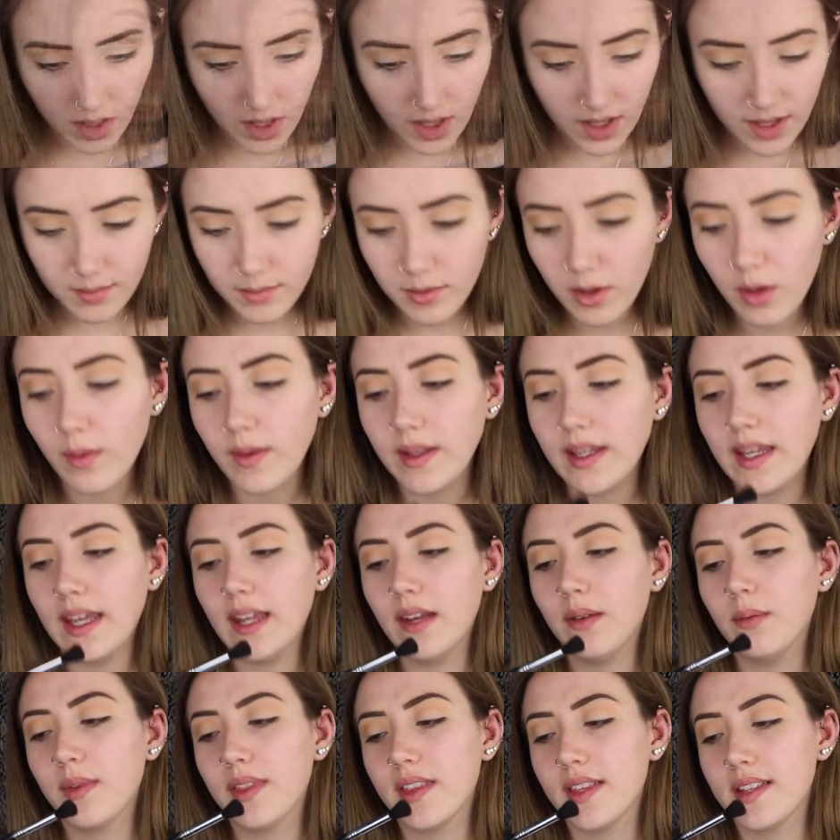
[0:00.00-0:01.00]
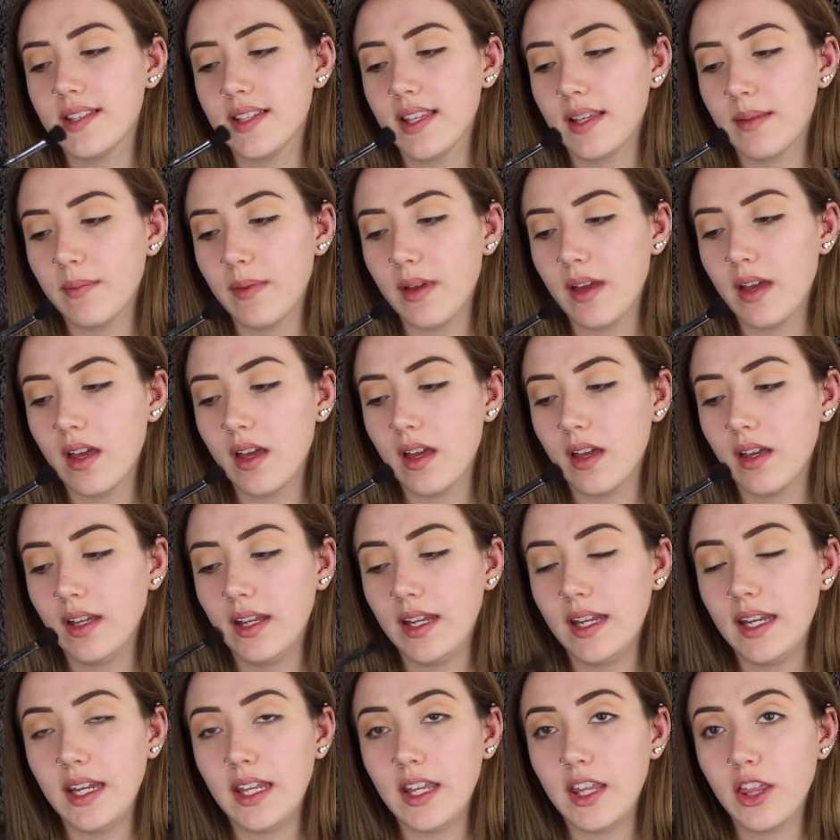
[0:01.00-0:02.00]
I'm going in with the Sigma
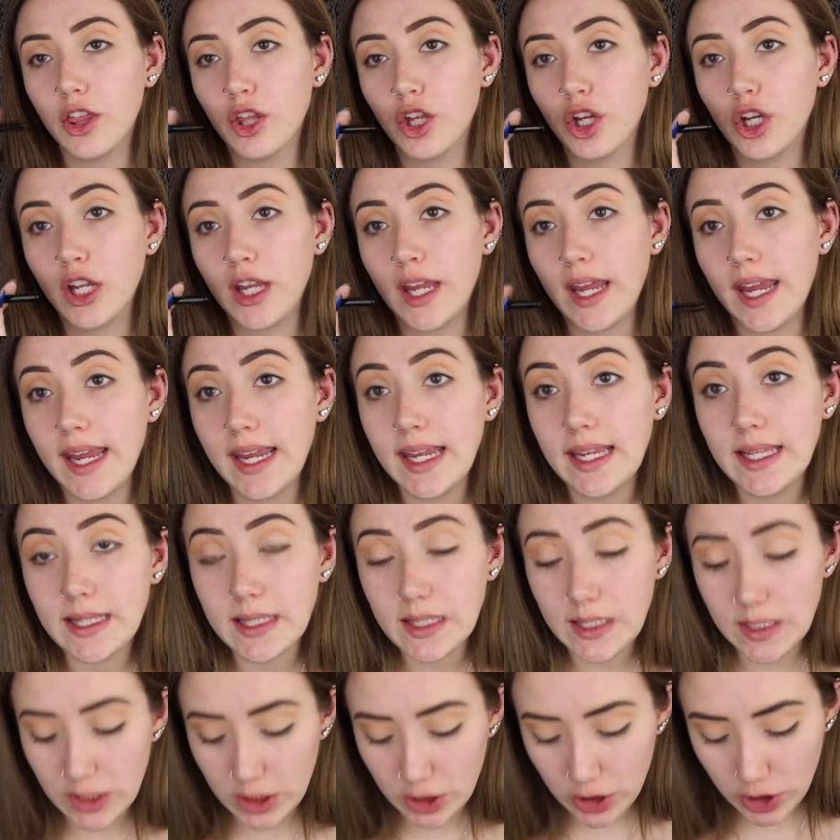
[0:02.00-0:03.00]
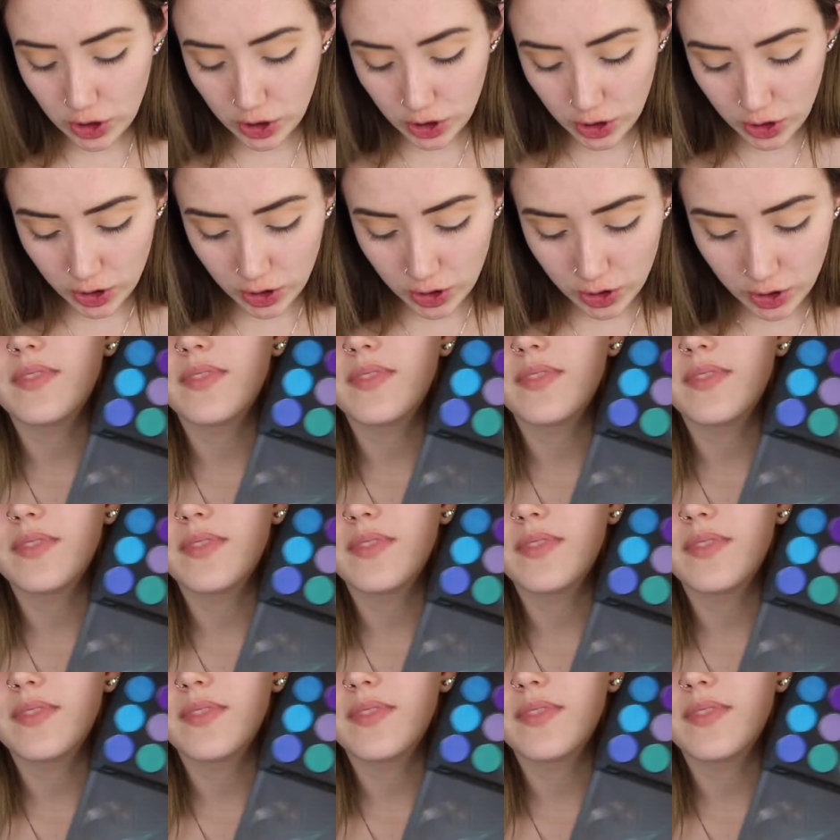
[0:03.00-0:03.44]
E38.